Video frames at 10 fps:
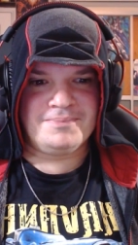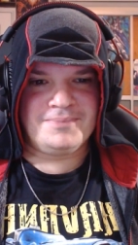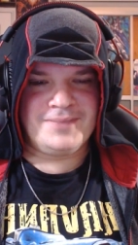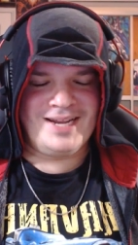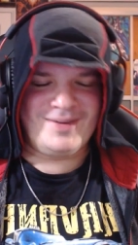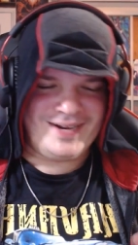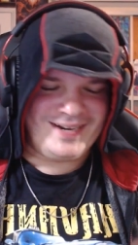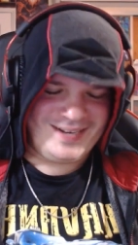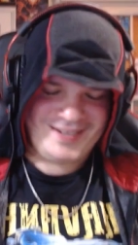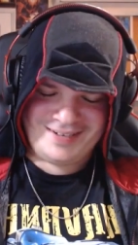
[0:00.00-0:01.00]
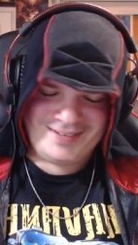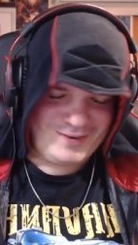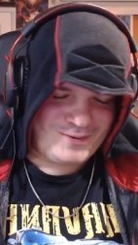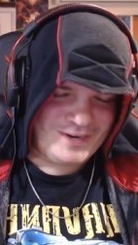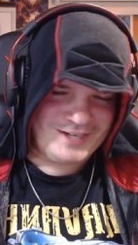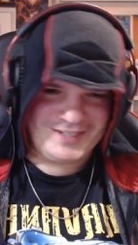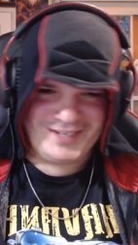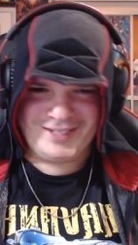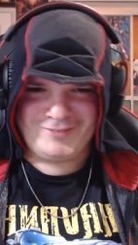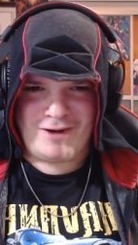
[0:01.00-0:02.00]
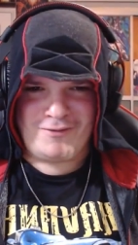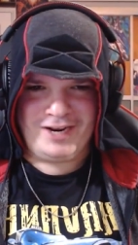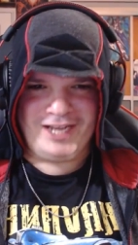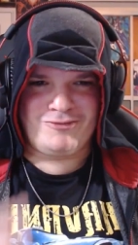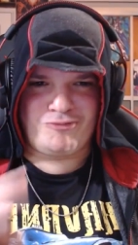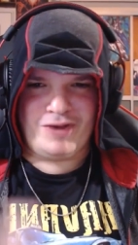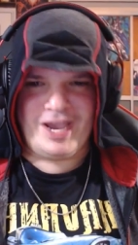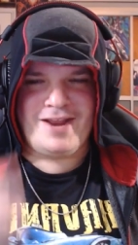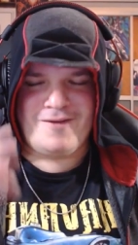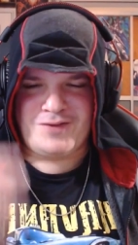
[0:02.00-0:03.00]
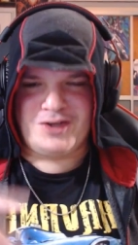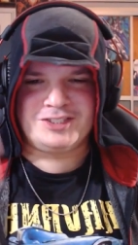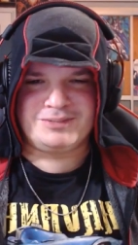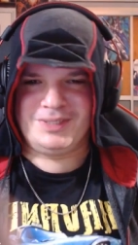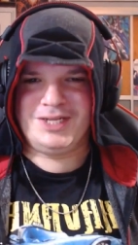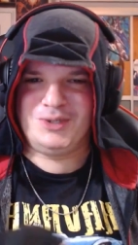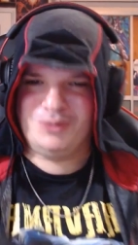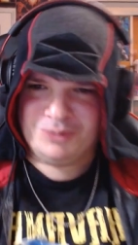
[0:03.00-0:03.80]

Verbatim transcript: You know what? Don't question it. It's red, it's red versus blue.